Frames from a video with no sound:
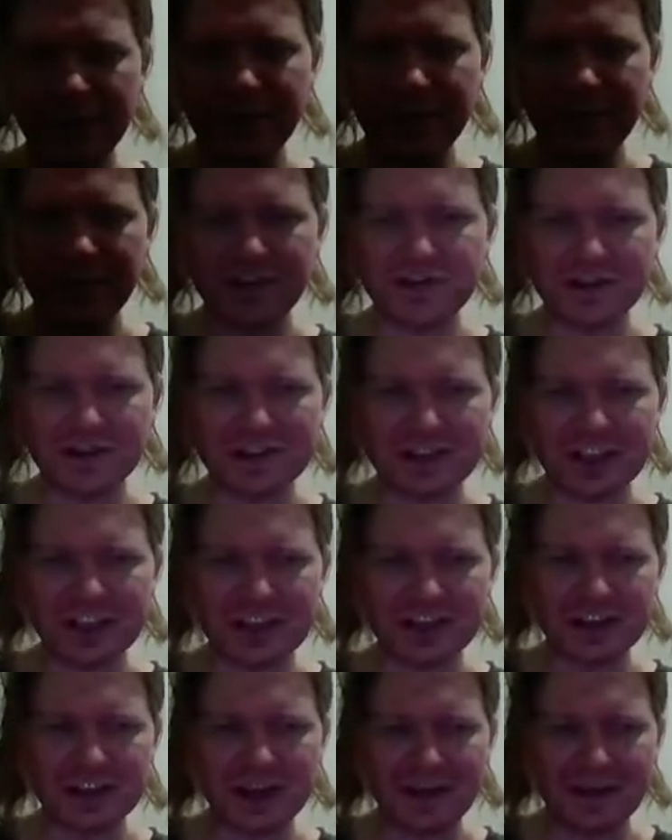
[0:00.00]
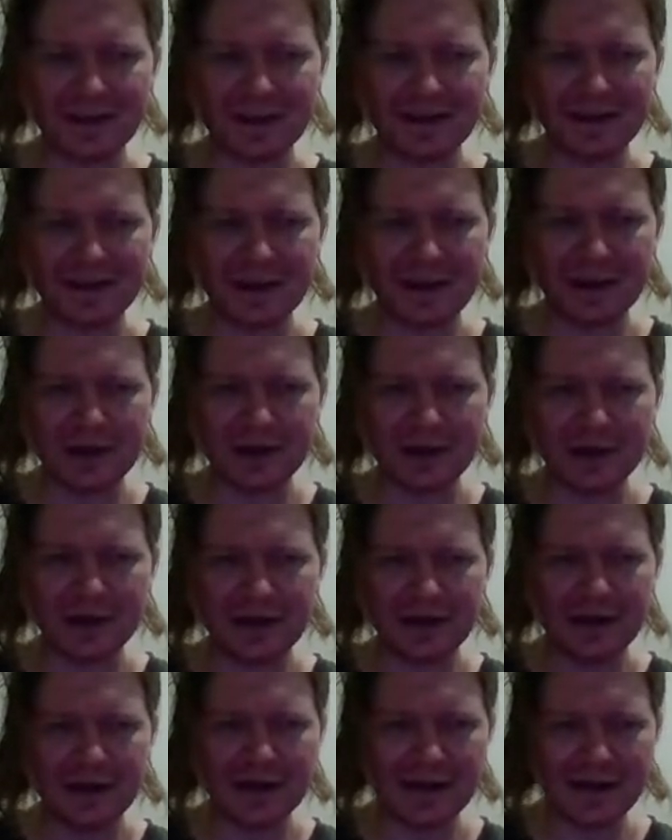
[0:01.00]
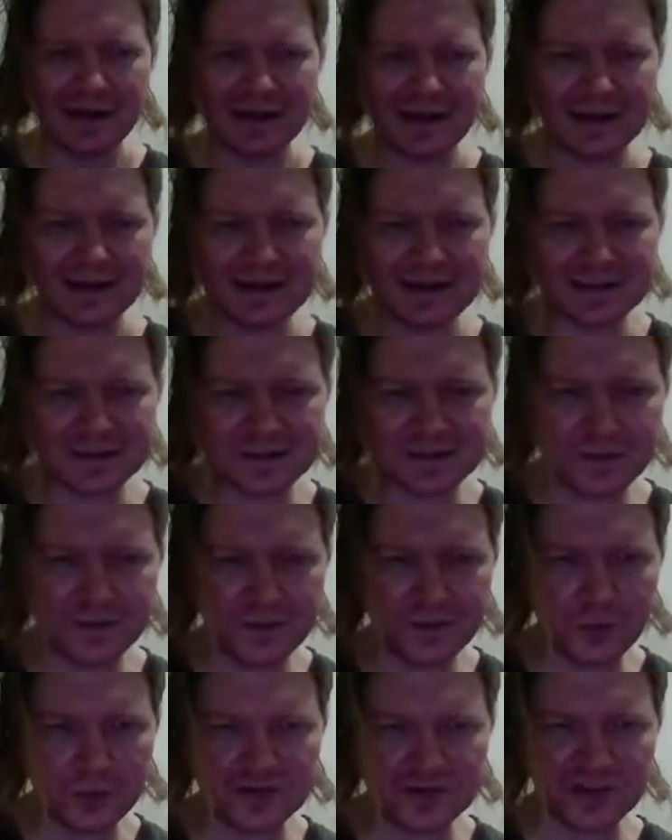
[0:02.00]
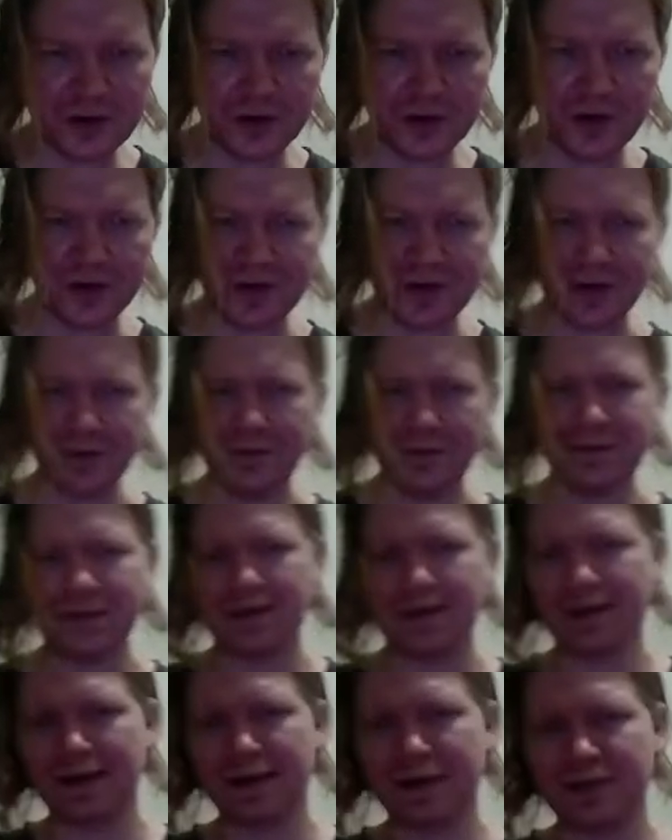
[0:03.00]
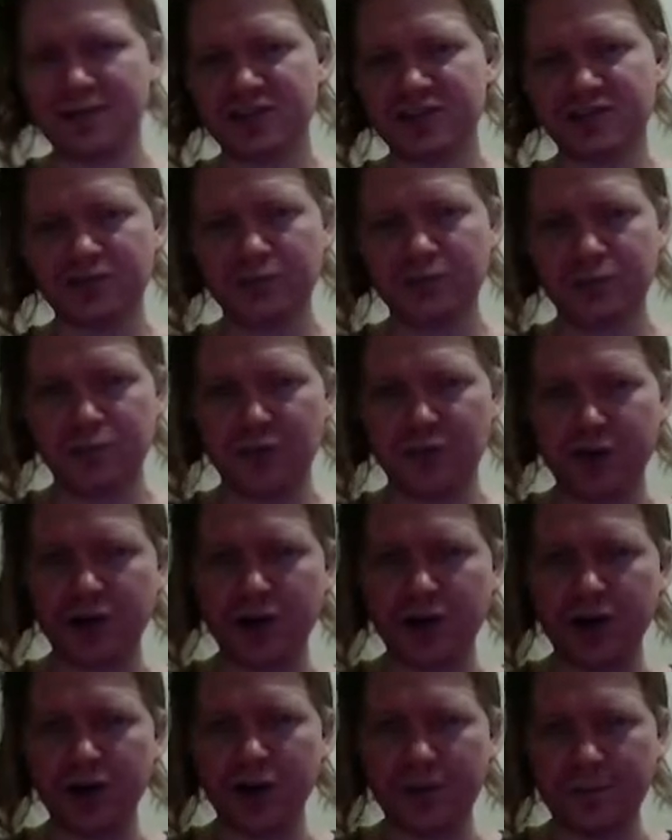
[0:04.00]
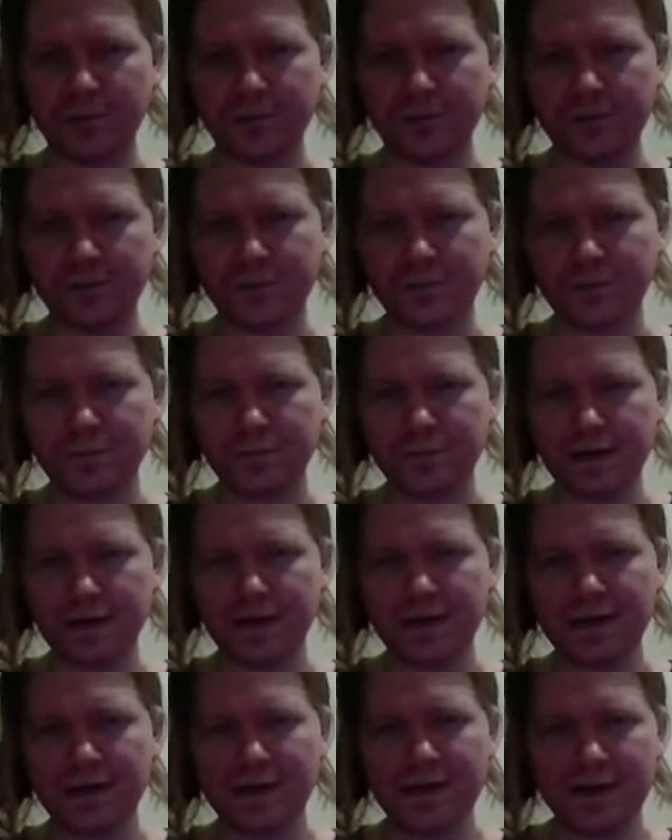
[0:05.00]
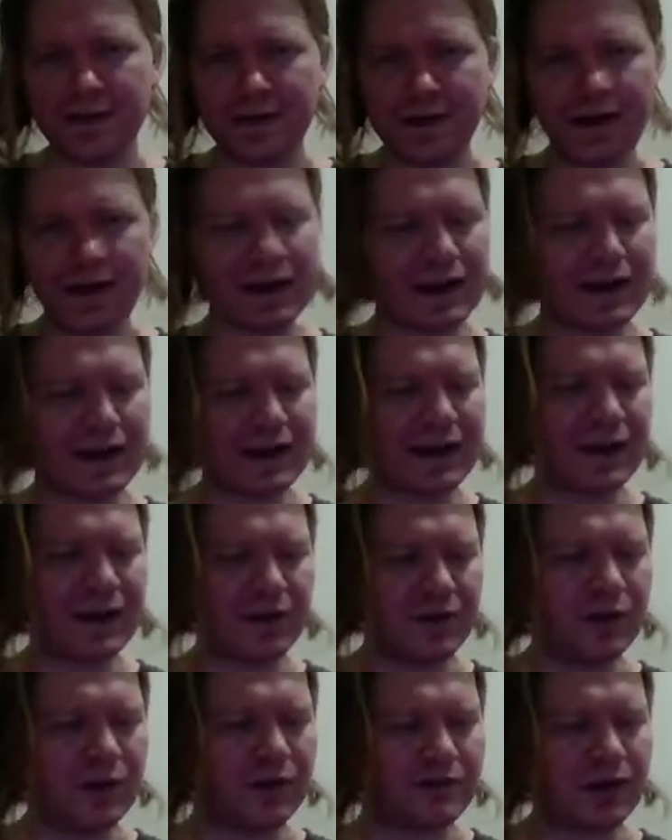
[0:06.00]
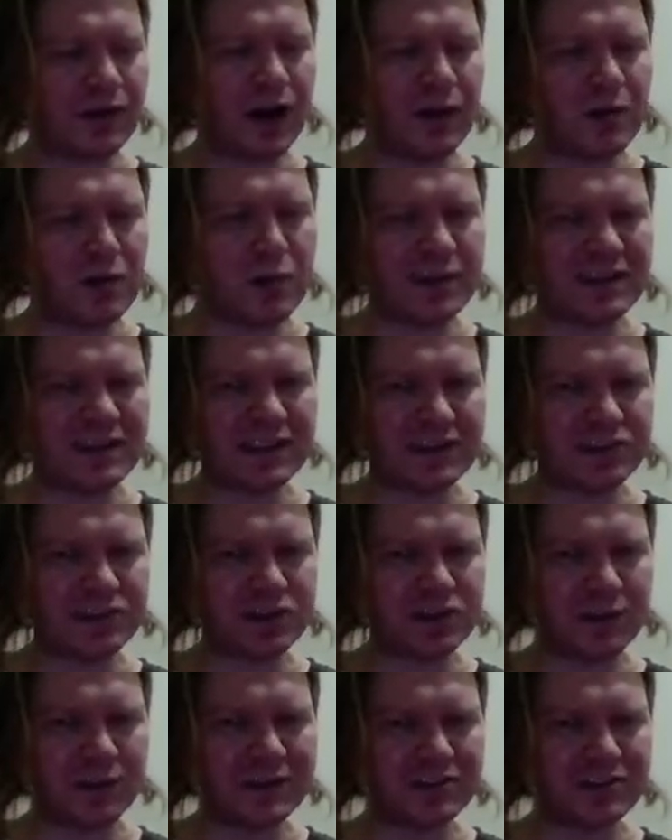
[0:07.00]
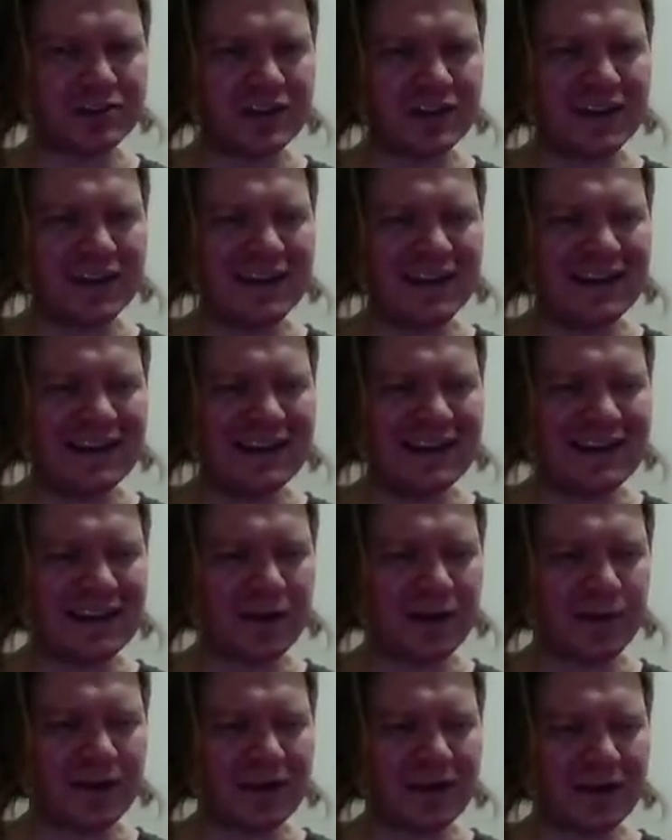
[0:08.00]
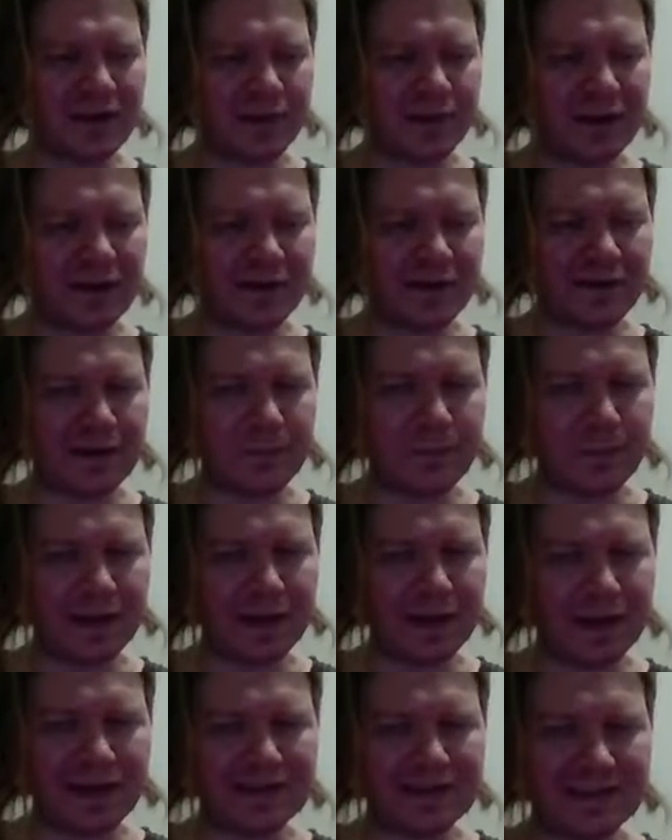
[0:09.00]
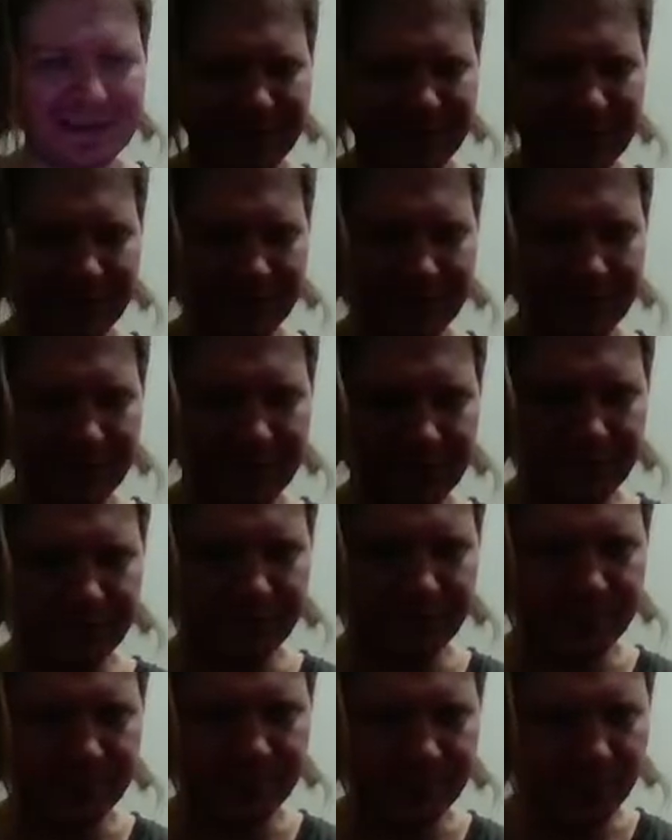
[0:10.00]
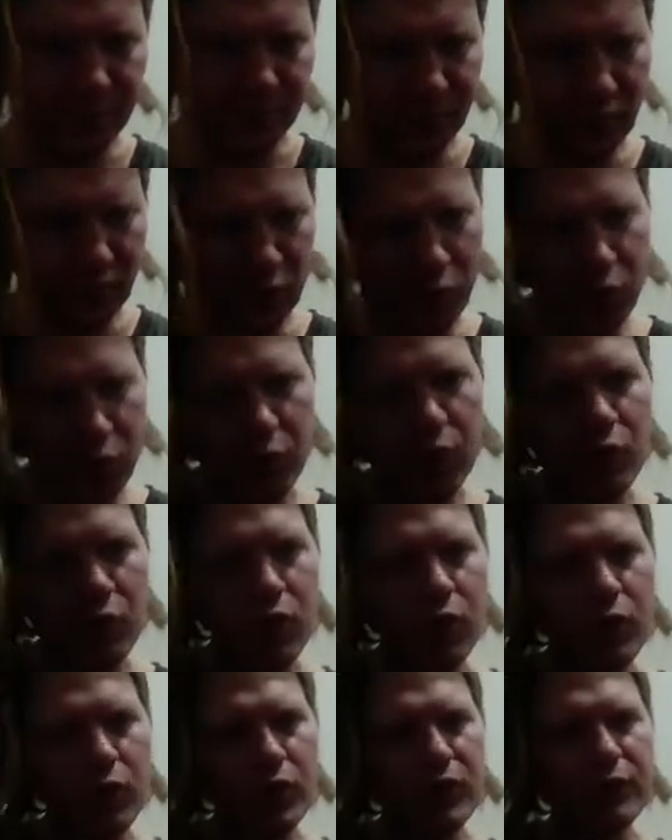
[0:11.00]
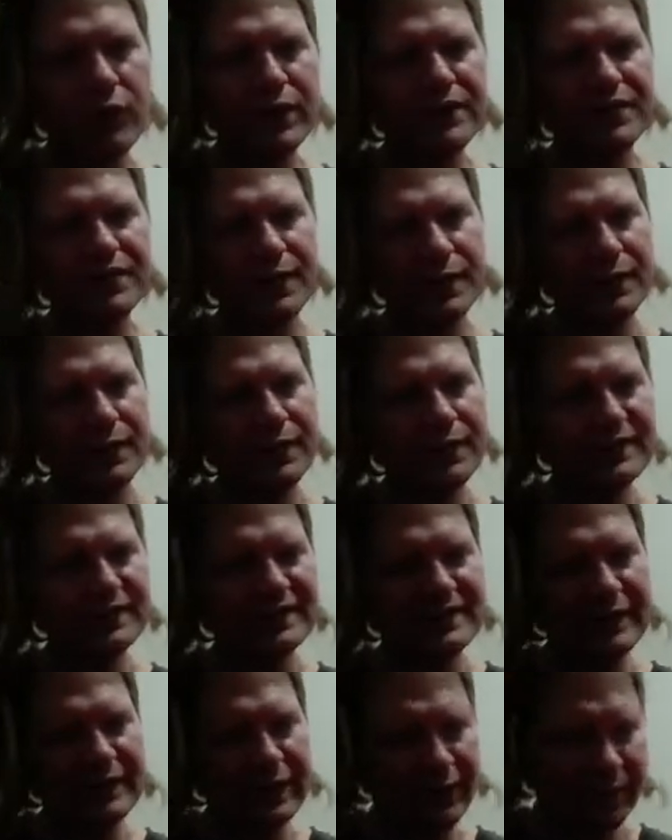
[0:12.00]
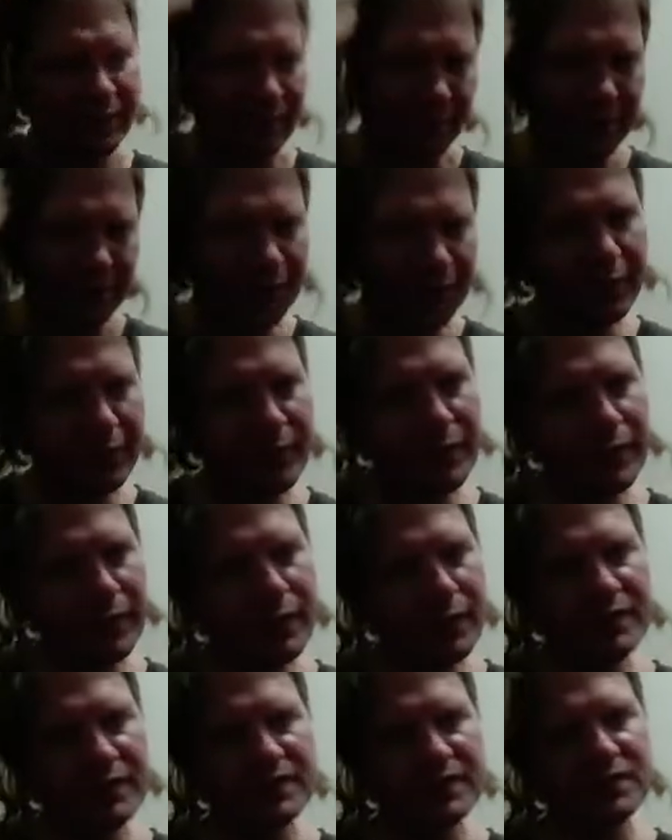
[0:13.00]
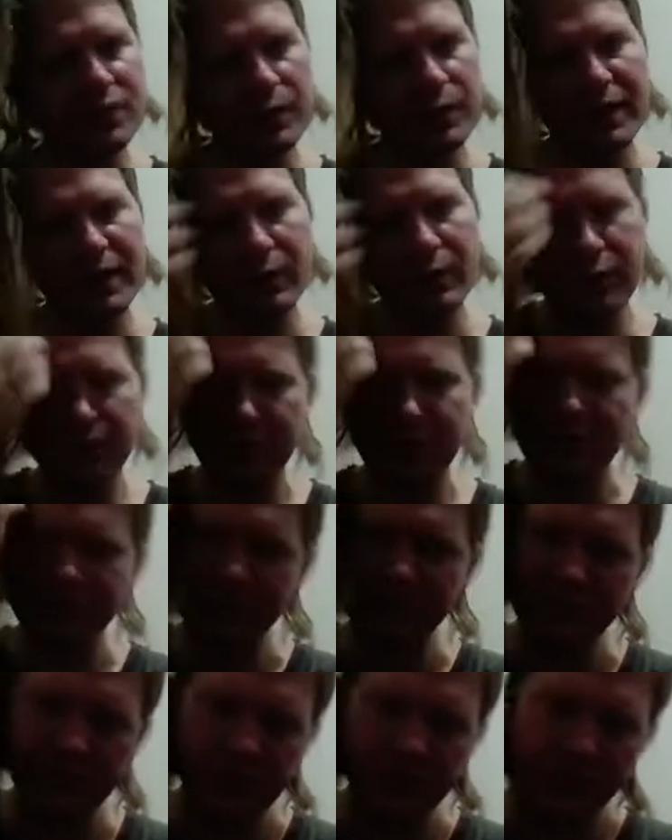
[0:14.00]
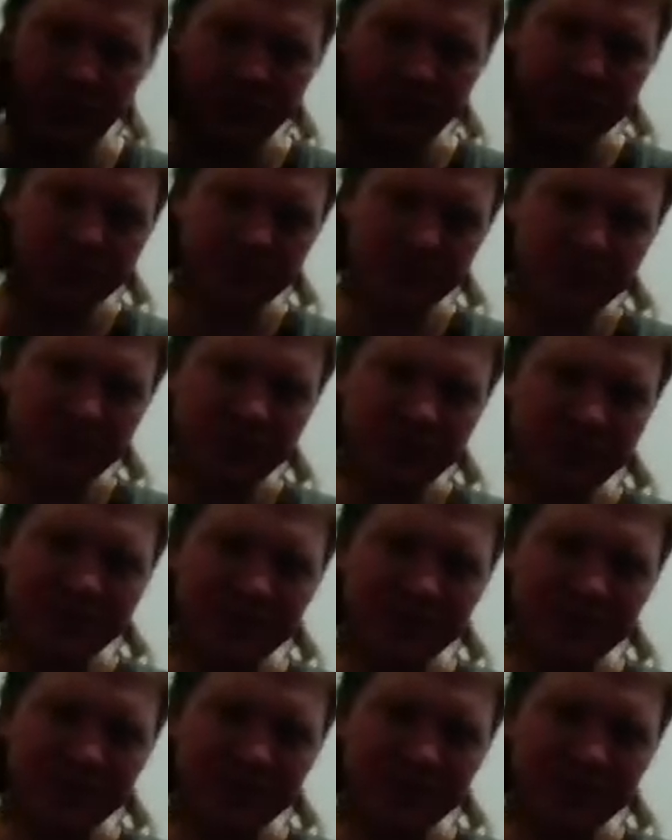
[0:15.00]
So I changed it on my thing here, and this 4-star card here. Like, just really good card. And then again, you have combo potential, which not really an arena thing, but it is a thing. Horn of Winter. This is not a thing. 0 mana, refresh 2 mana crystals.